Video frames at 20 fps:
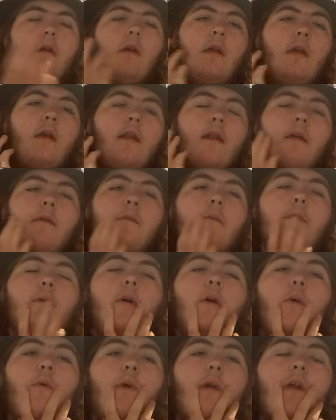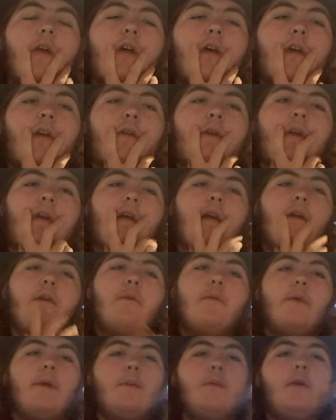and I oh wait okay I
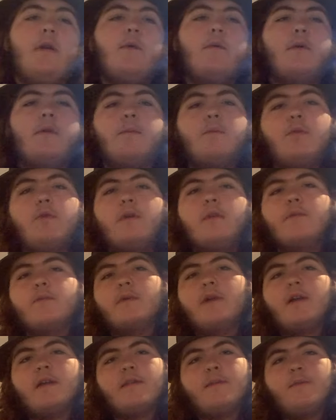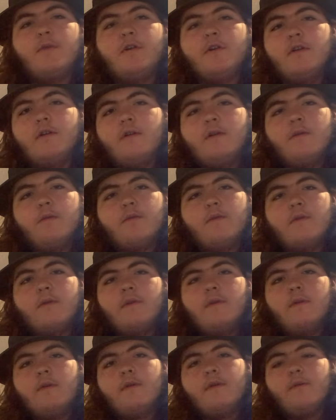remember at one point Rathma
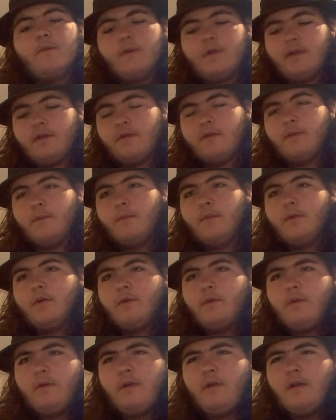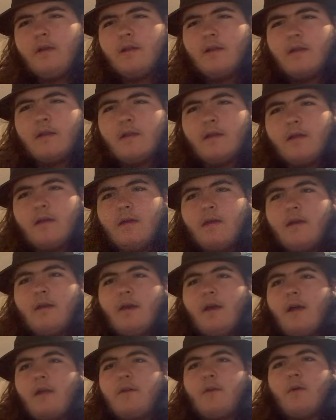went to the moon.
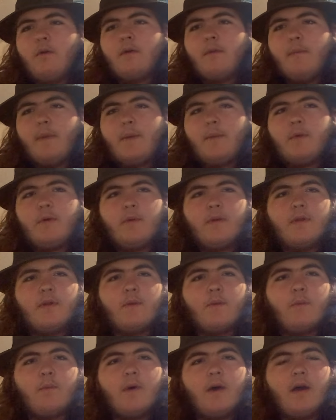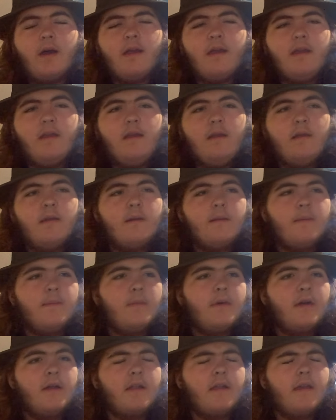I don't remember what why,
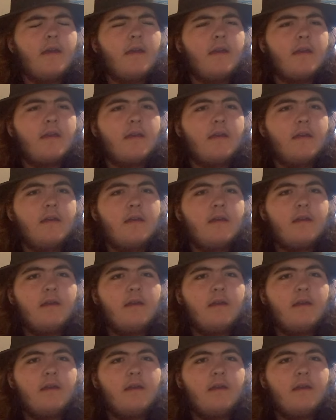but like